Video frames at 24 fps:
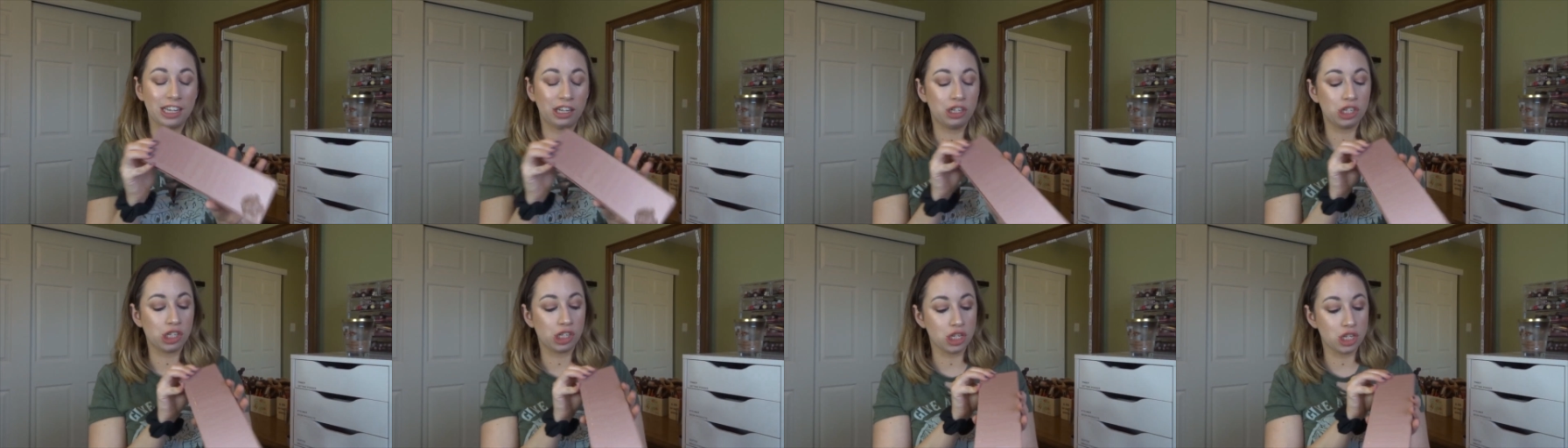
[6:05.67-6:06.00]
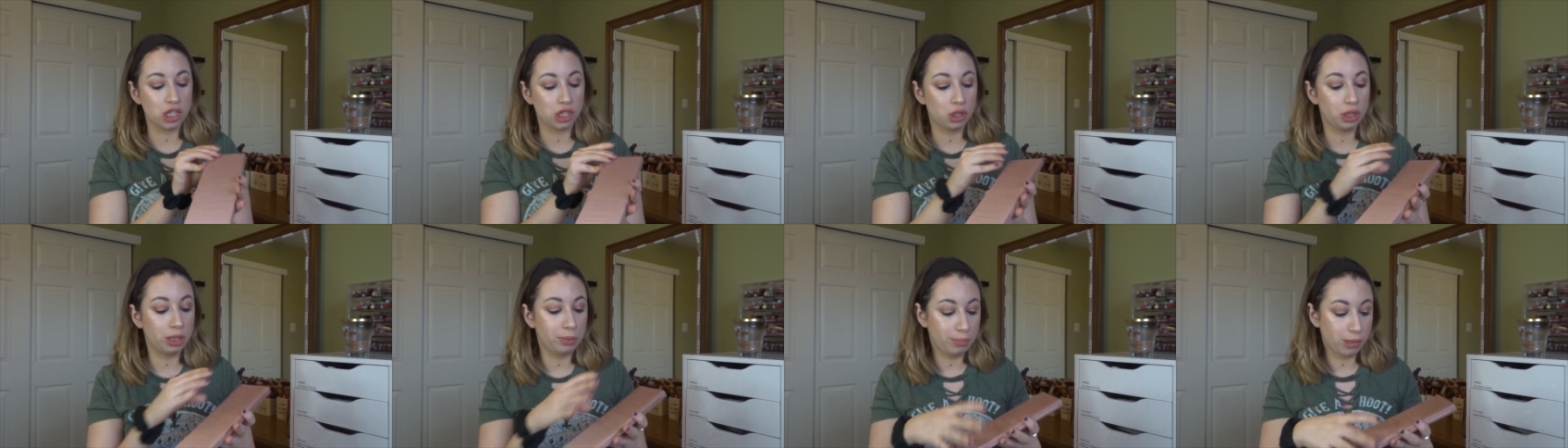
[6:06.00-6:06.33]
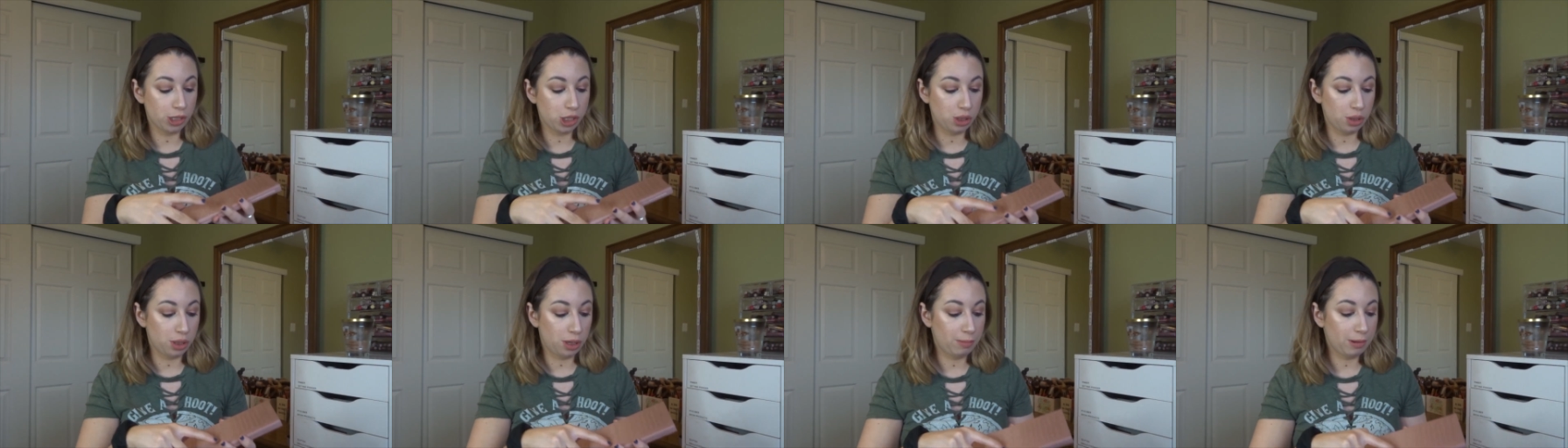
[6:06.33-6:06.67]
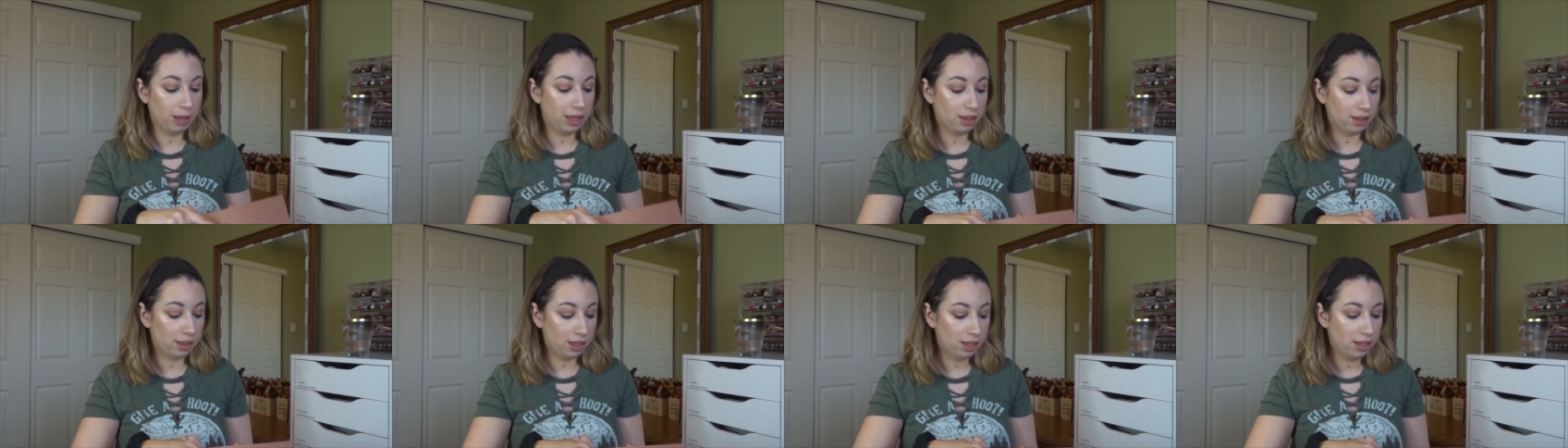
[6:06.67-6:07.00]
Angeles Nudie Patootie
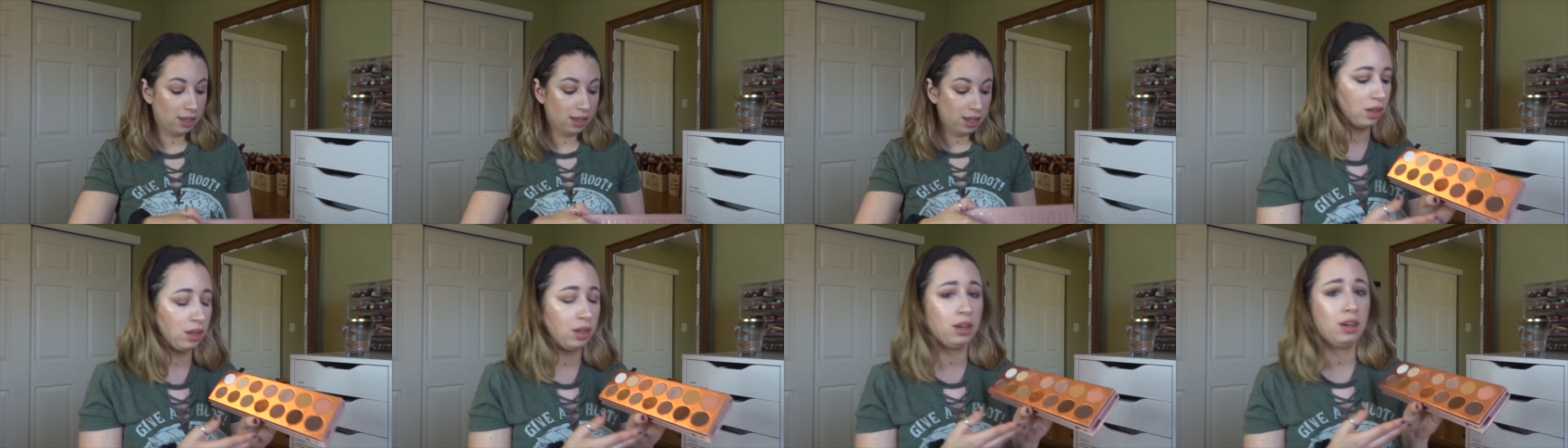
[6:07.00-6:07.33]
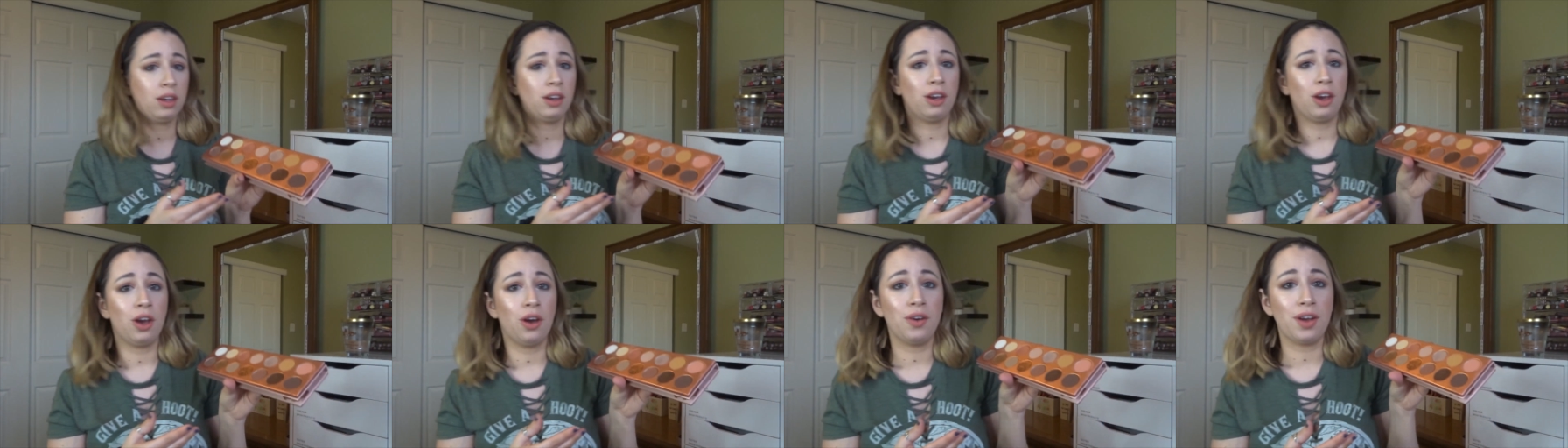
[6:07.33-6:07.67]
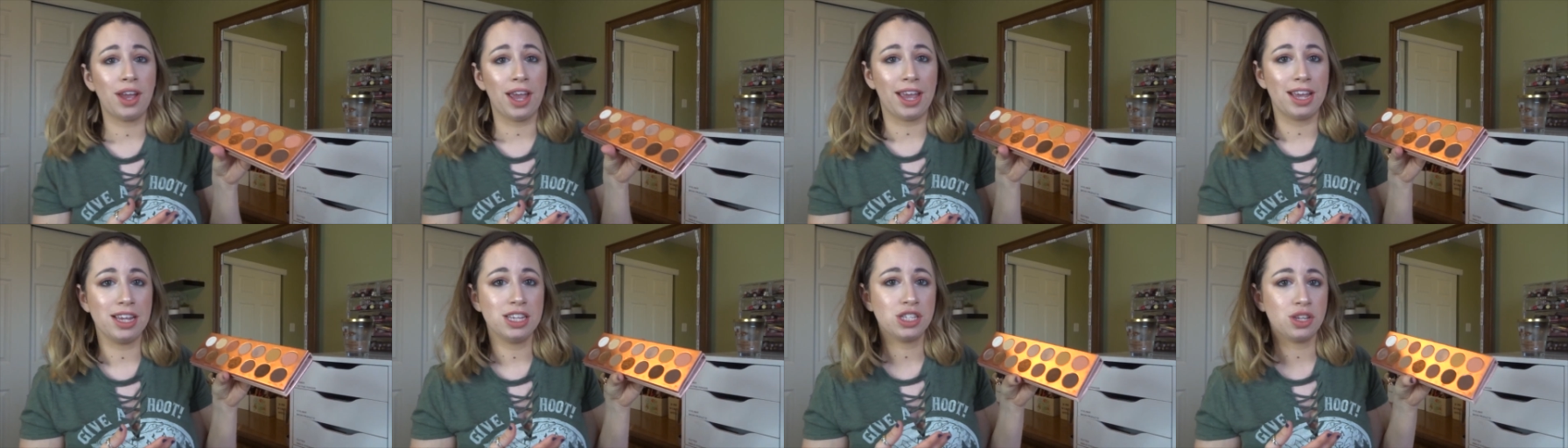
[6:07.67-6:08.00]
palette. Okay,